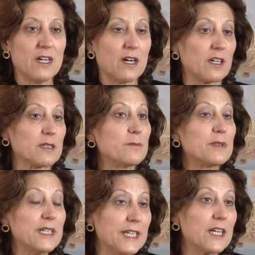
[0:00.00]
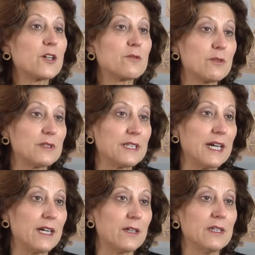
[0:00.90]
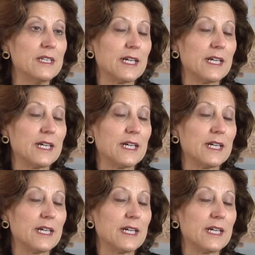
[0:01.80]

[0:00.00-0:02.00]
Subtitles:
are completing accrual now,